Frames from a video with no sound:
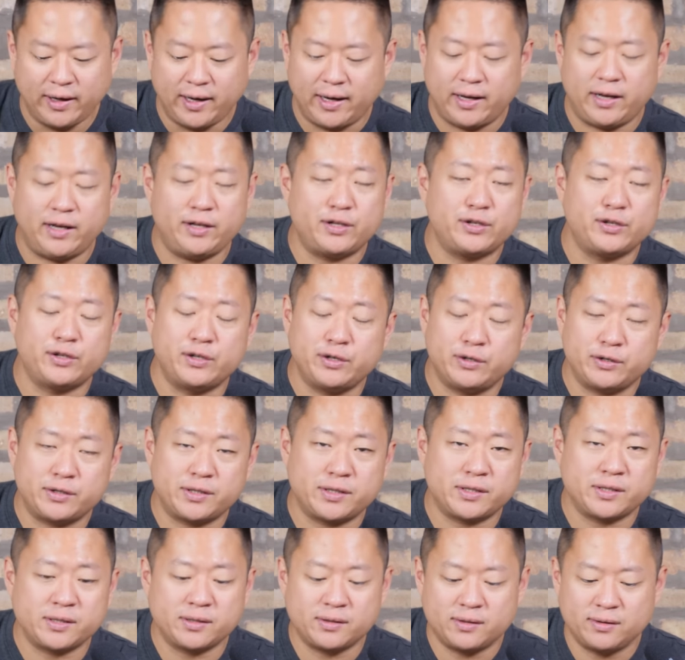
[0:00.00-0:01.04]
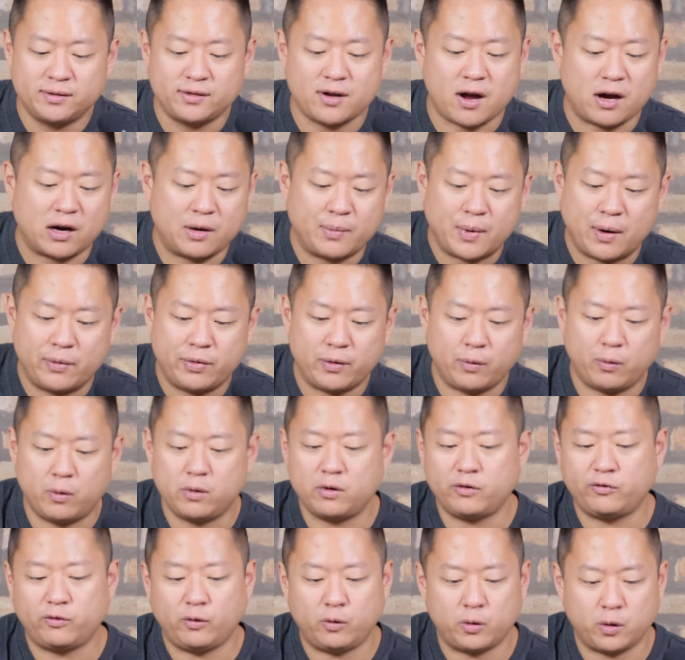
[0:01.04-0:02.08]
and introduce, talk about the
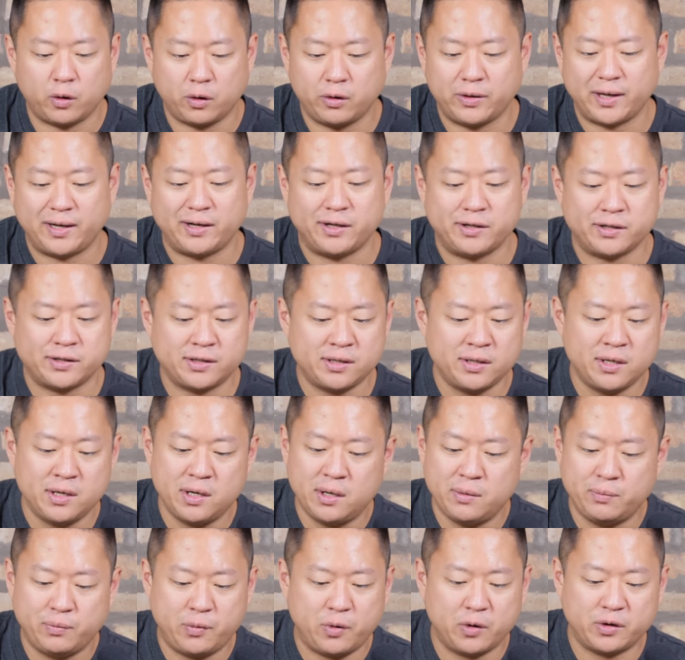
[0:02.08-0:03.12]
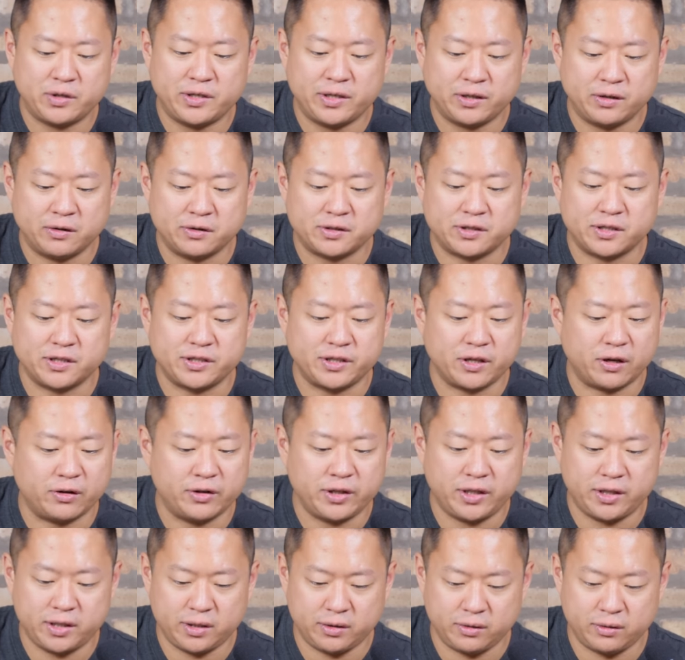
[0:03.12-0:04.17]
wonderful world that is Portillo's, because y'all
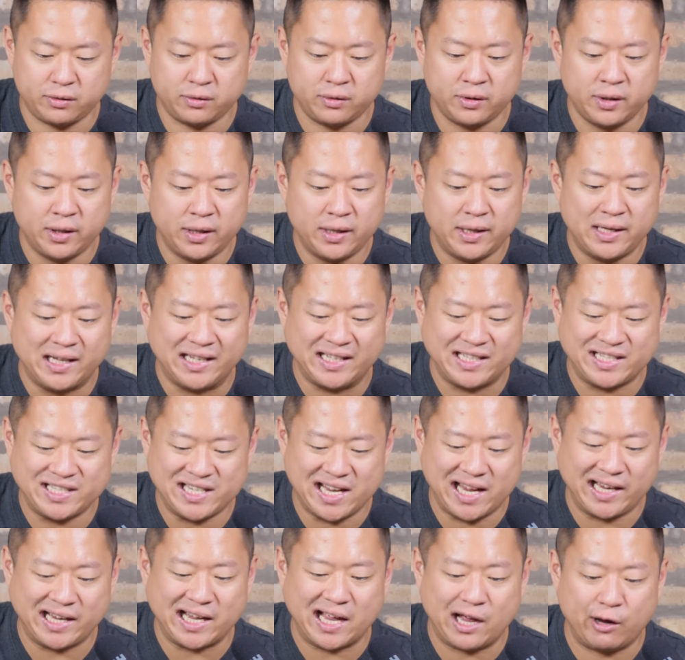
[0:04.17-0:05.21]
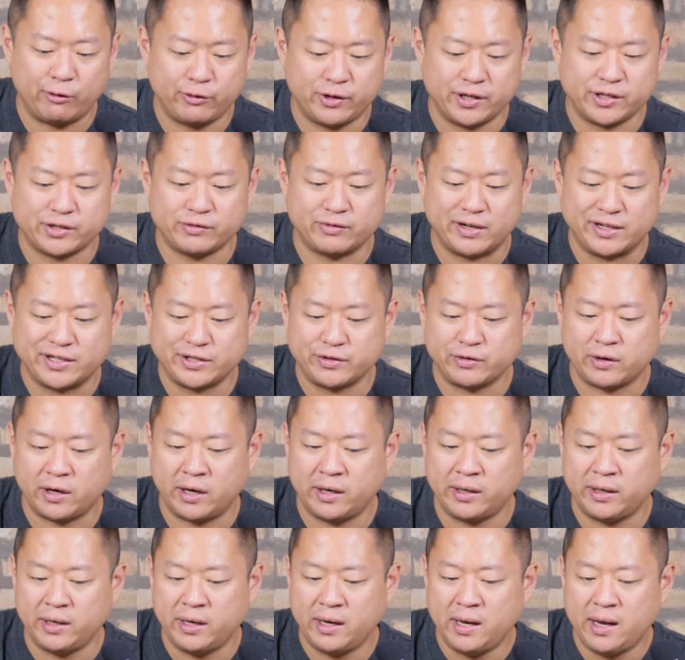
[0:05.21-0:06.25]
need to check out this
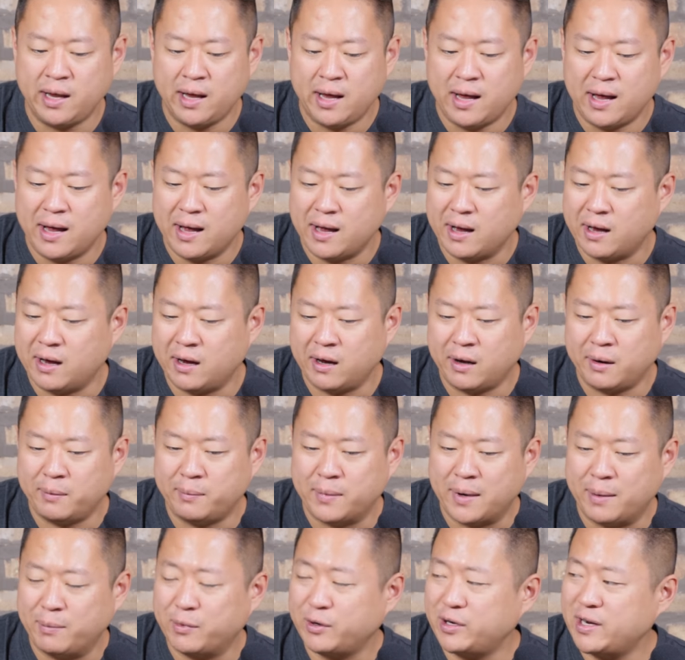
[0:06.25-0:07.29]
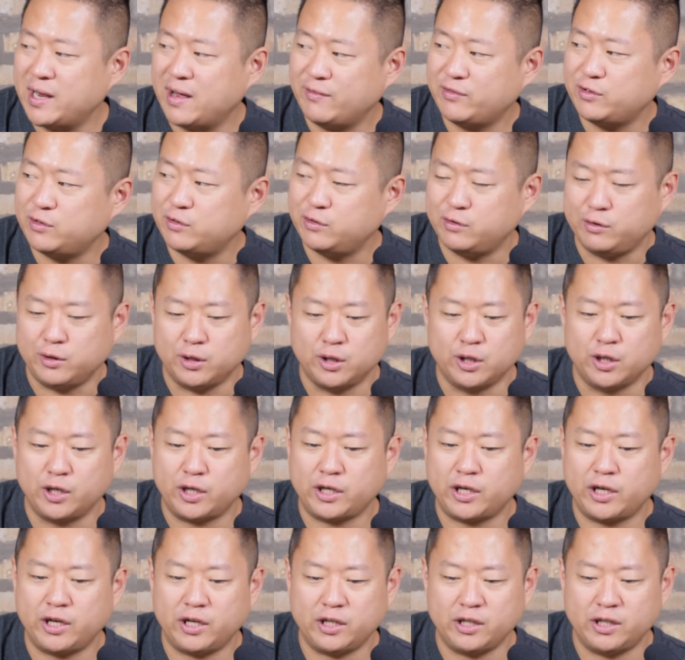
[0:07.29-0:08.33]
restaurant. Um, I'm going to have to
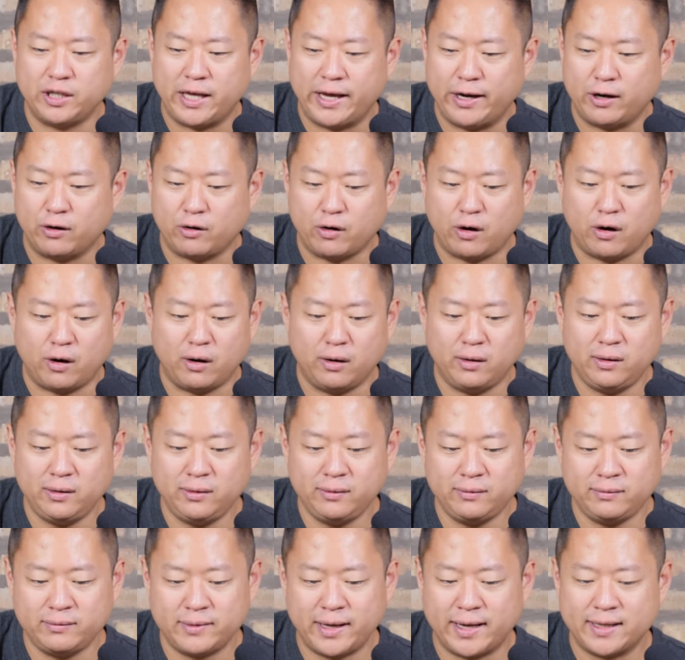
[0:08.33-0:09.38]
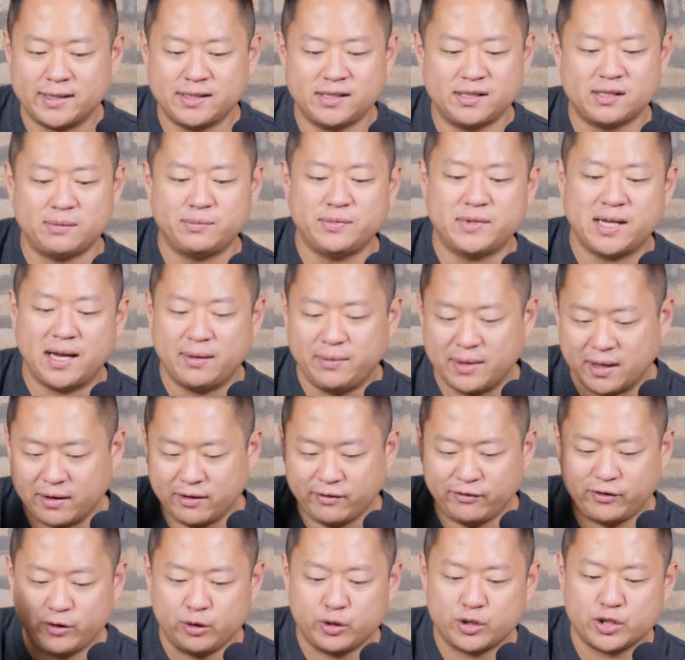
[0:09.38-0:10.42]
look later on at some time down
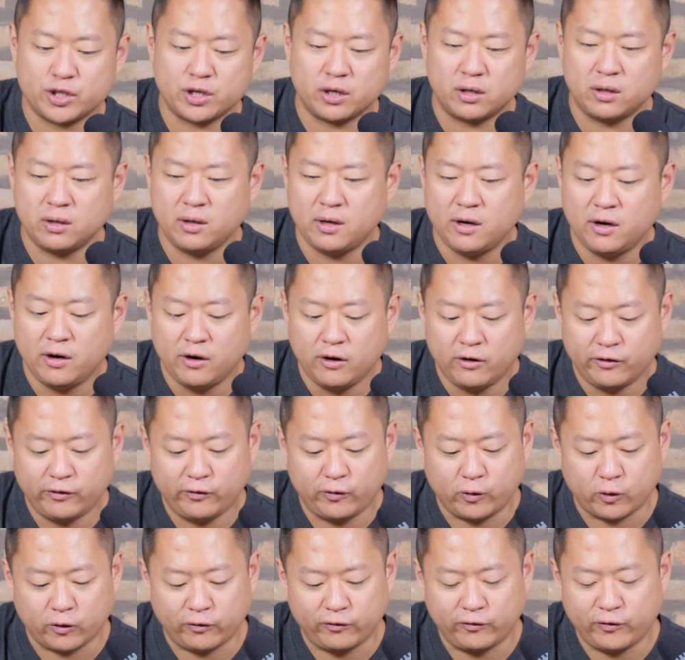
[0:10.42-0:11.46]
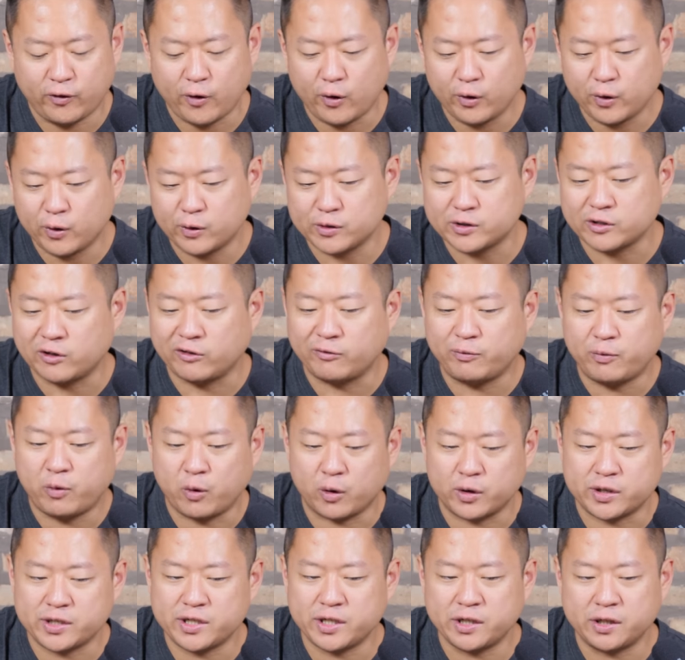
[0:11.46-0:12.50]
the future for photos of
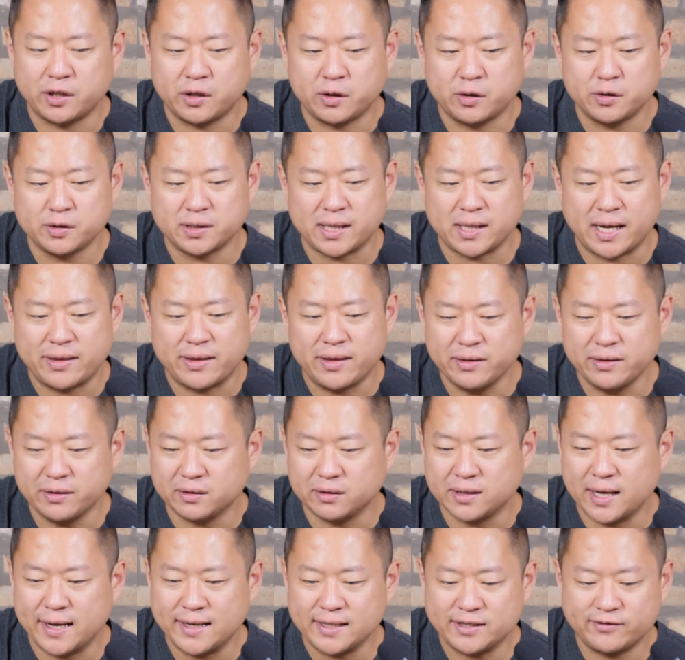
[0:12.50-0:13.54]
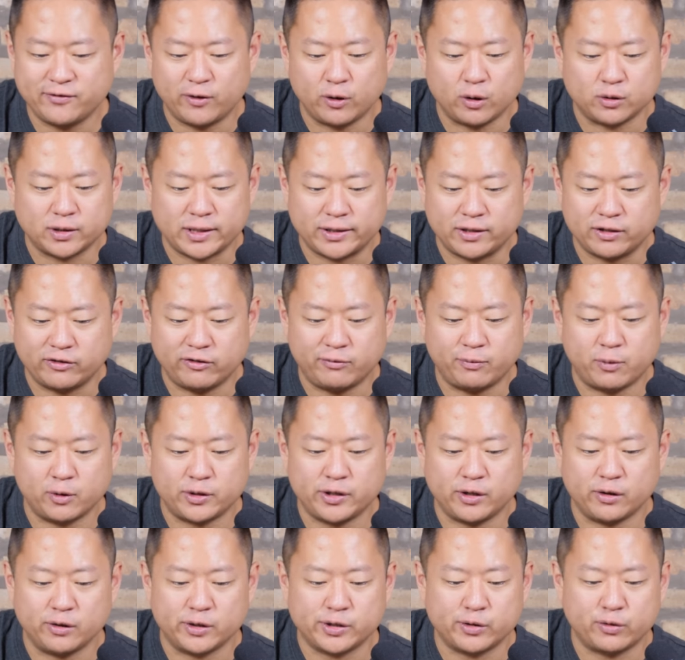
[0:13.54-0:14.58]
Portillo's. I think the last photos I took of
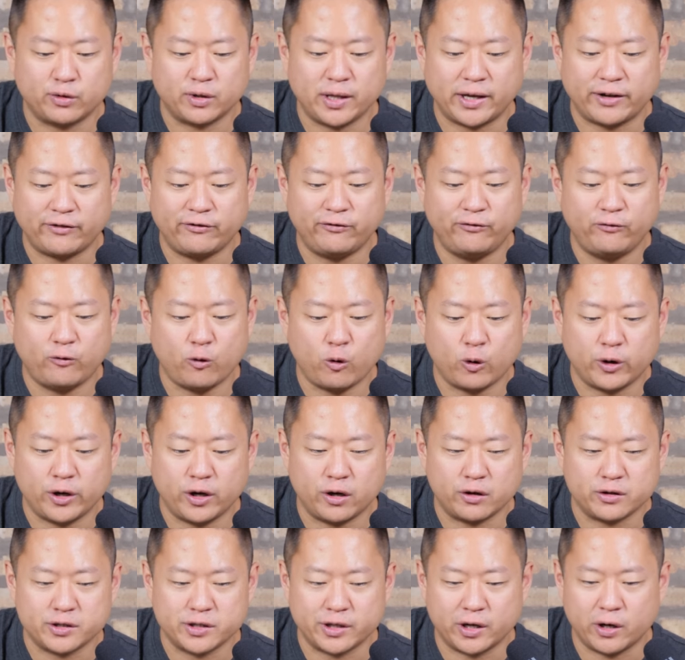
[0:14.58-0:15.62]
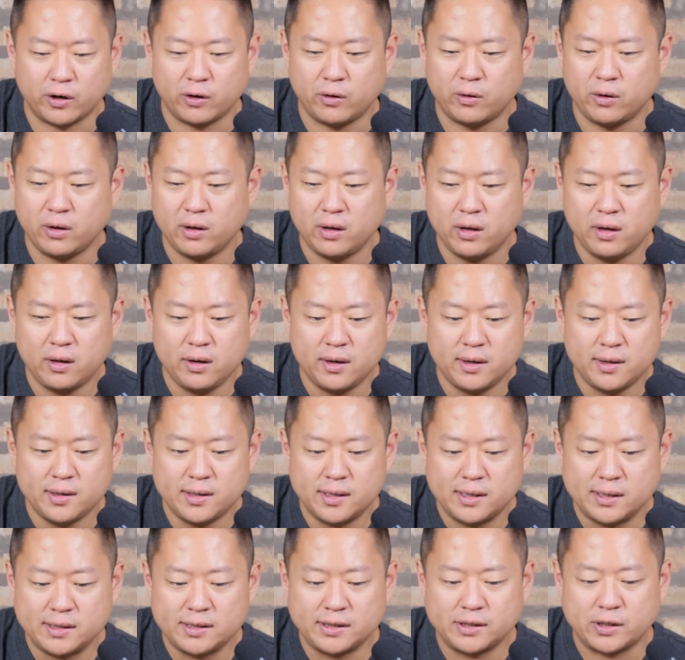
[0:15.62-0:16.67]
Portillo's were like four years ago.
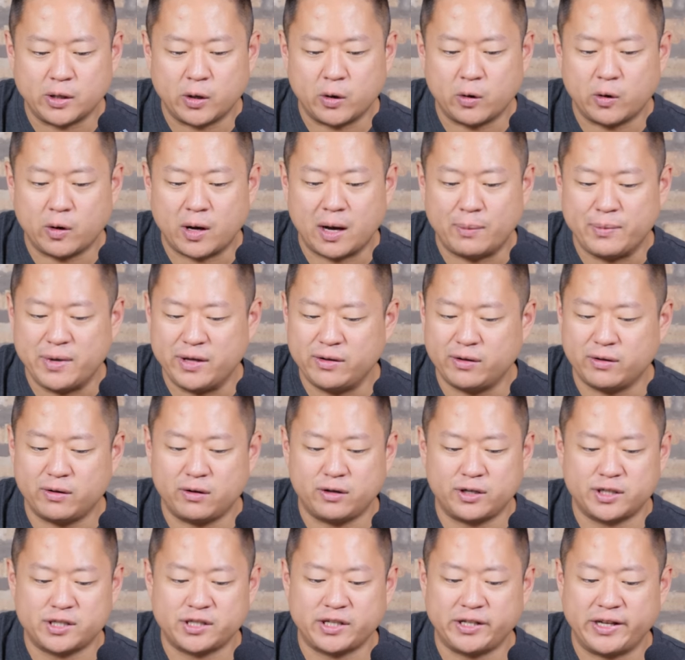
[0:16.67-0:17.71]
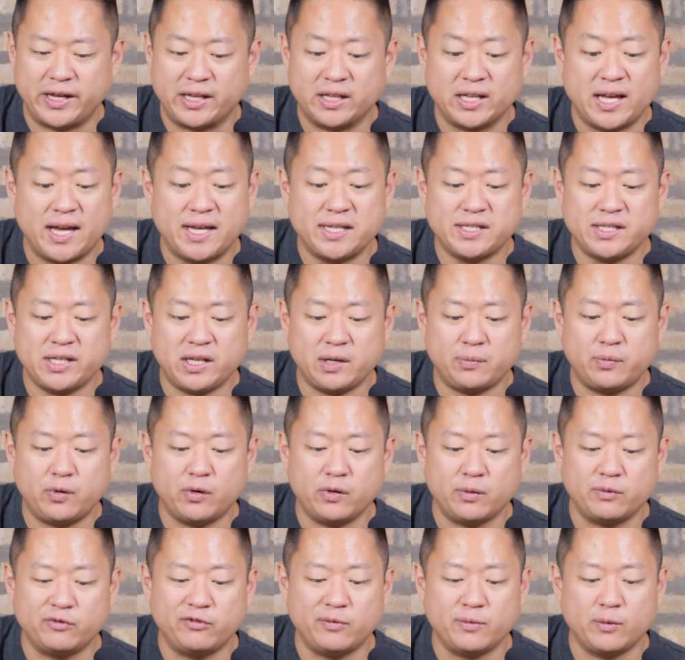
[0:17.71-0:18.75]
So I'm either just going to get lazy and pull
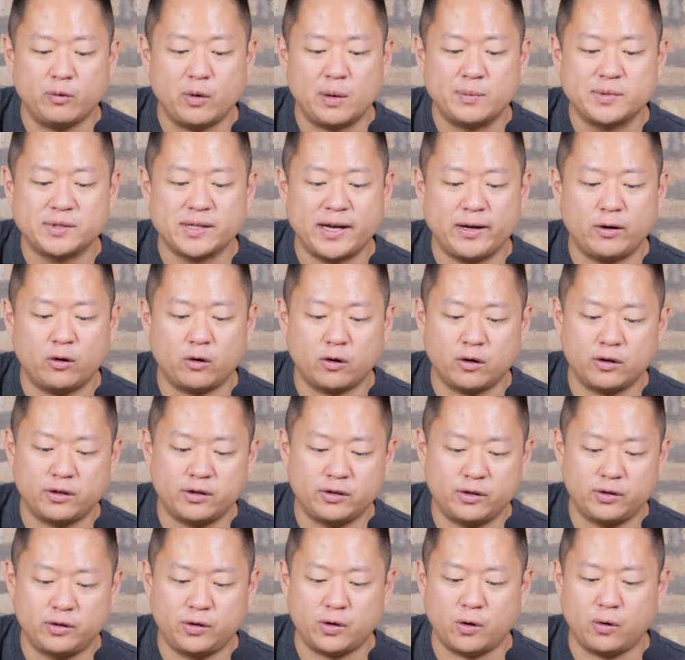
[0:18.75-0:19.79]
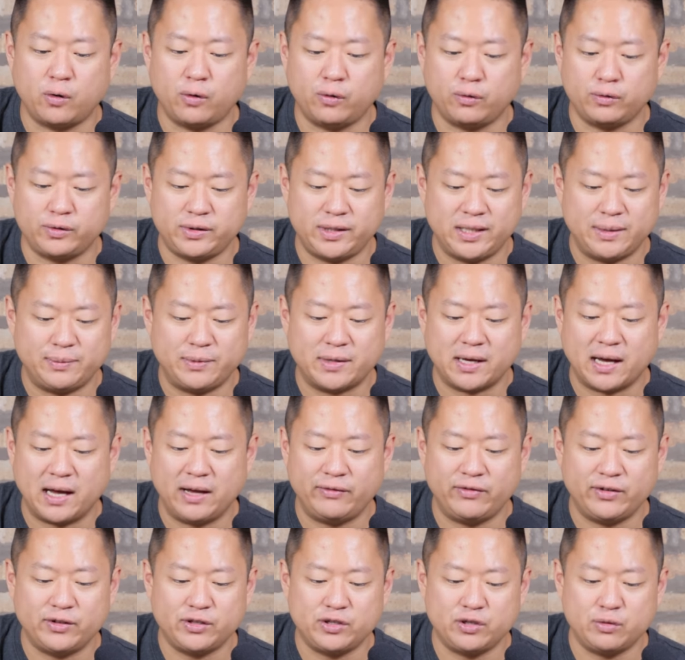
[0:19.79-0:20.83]
them from the website or go deep
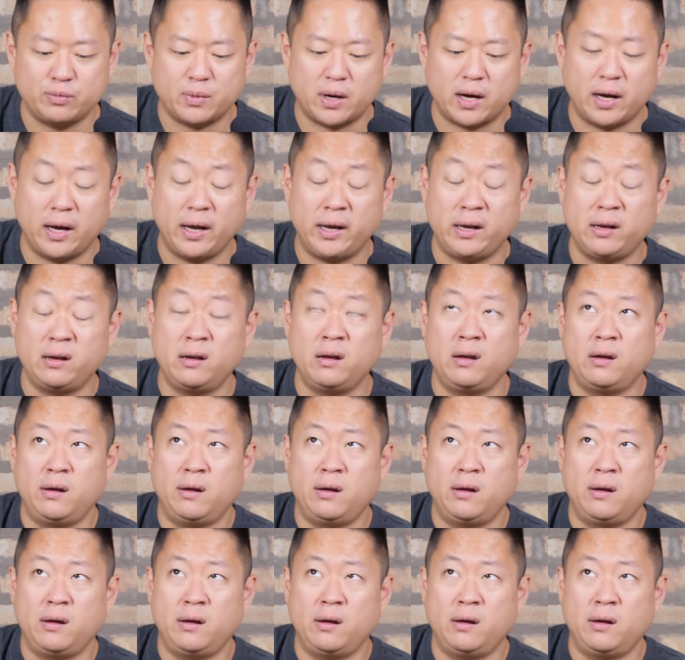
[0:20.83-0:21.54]
dive into my